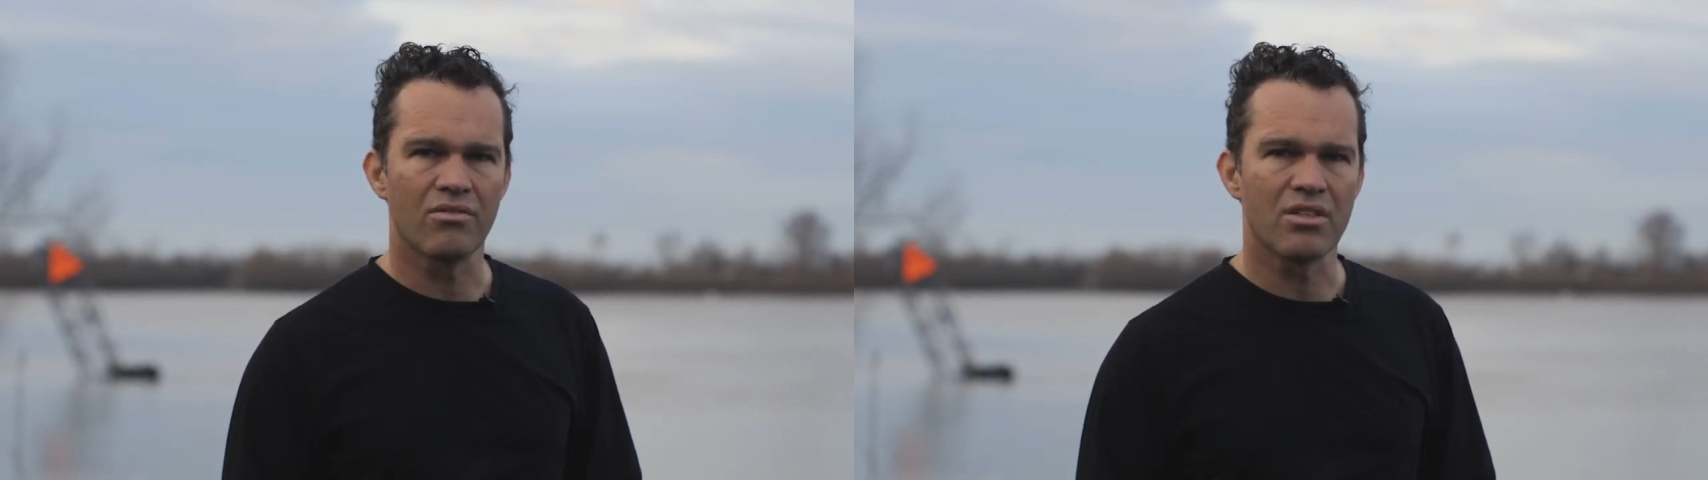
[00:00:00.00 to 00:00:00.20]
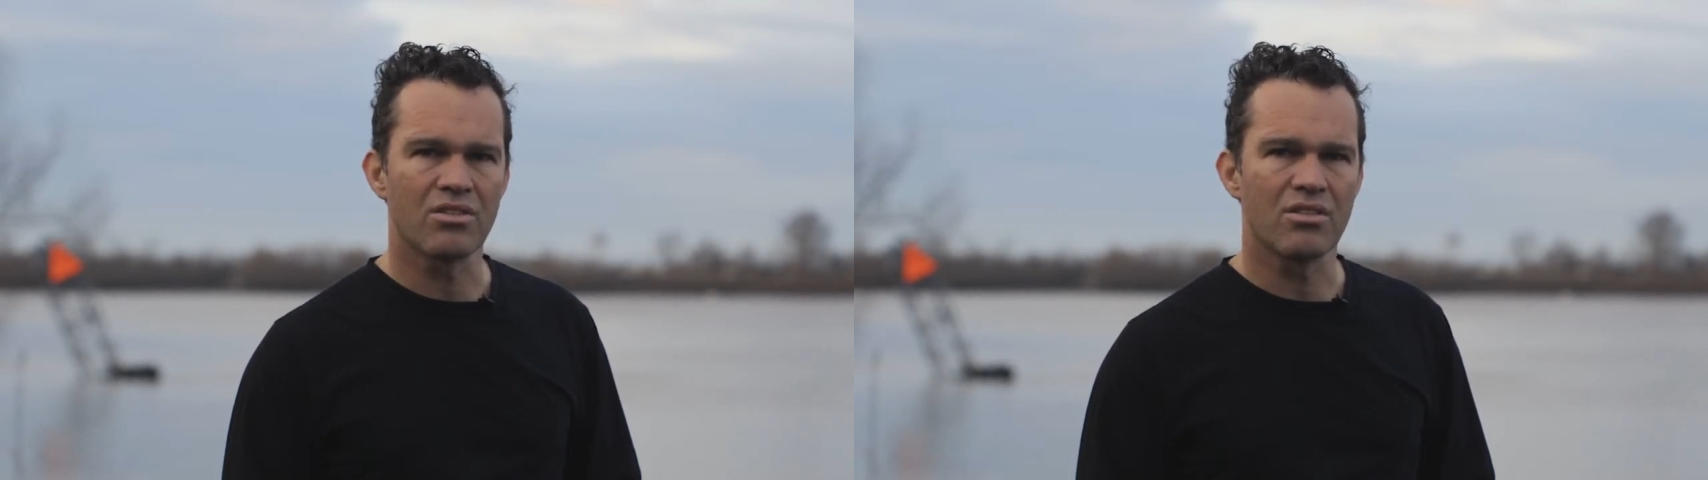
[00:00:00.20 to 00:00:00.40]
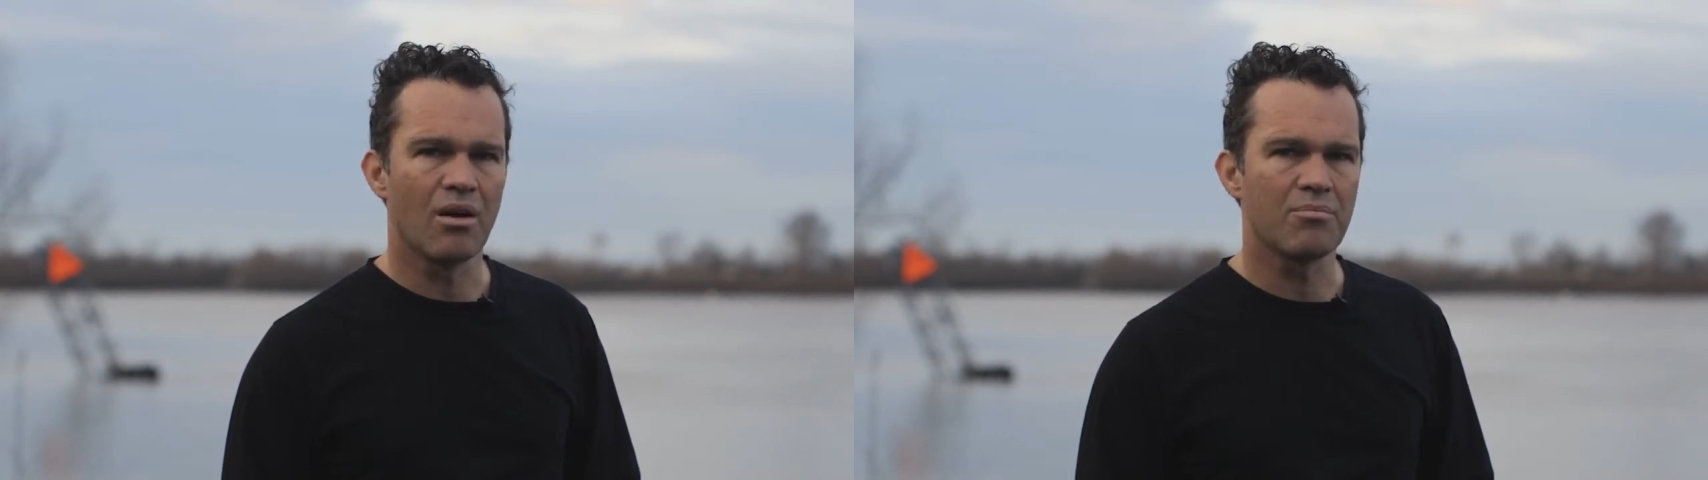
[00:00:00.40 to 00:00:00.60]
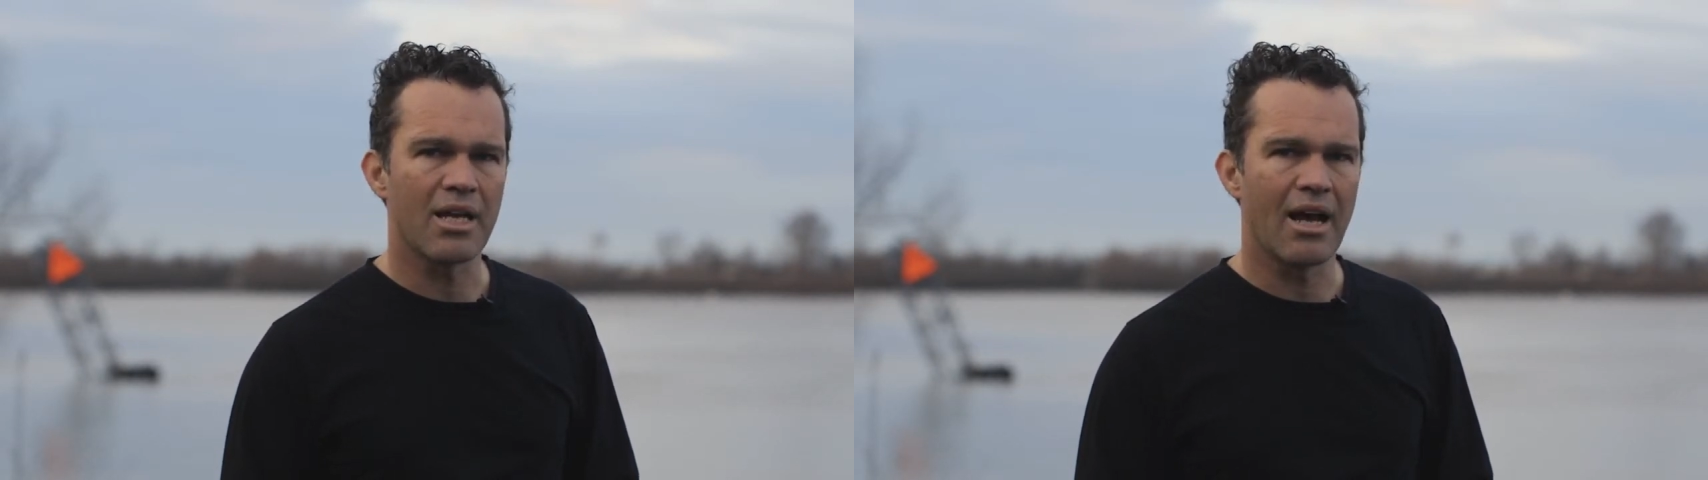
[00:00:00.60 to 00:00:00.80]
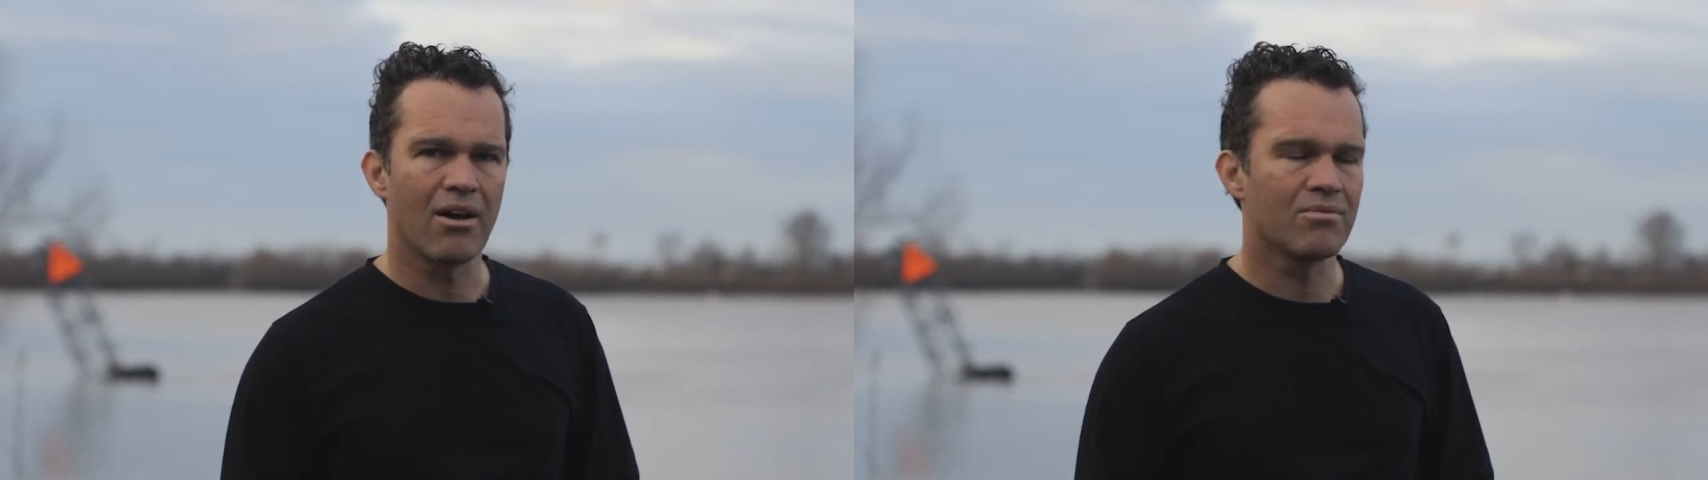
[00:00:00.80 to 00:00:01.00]
of this dumps
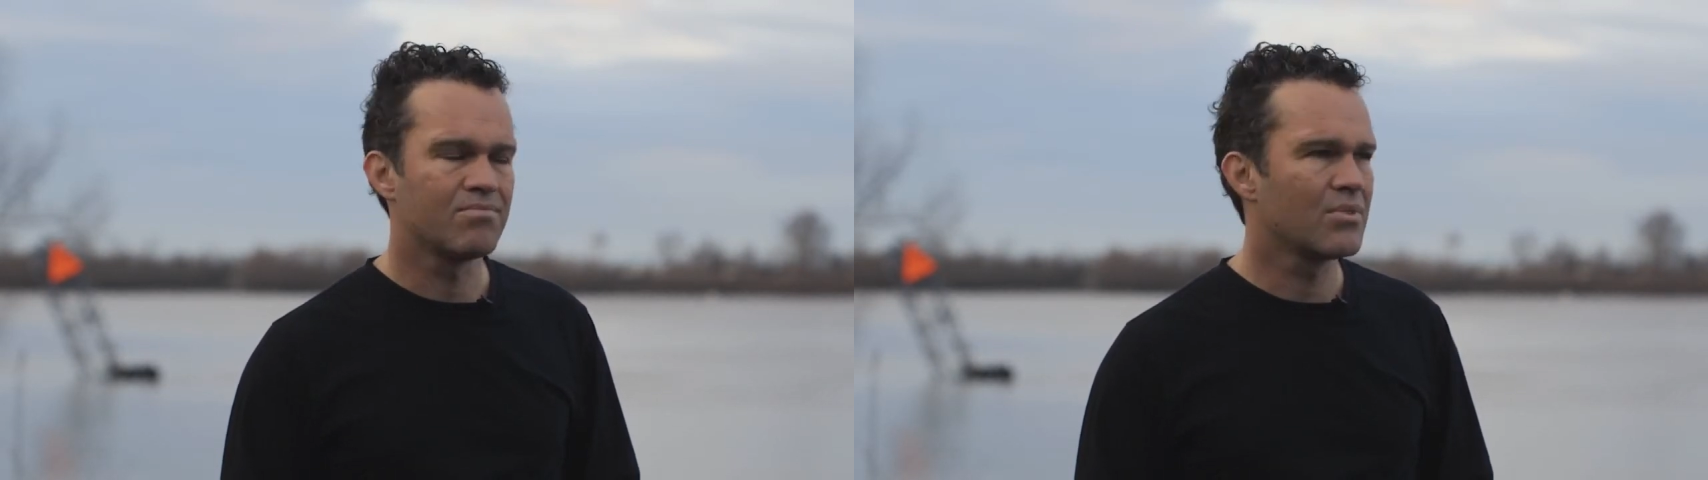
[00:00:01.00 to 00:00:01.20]
out